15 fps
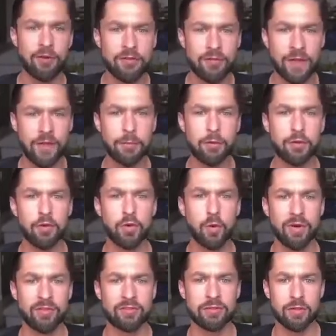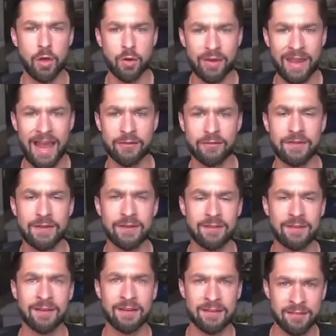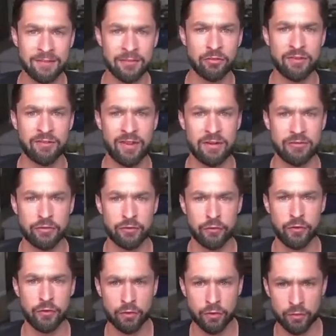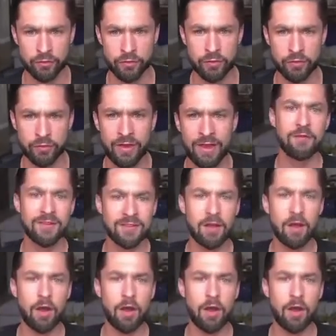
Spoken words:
you're a developer who wants low gas fees and instant transactions for your users, visit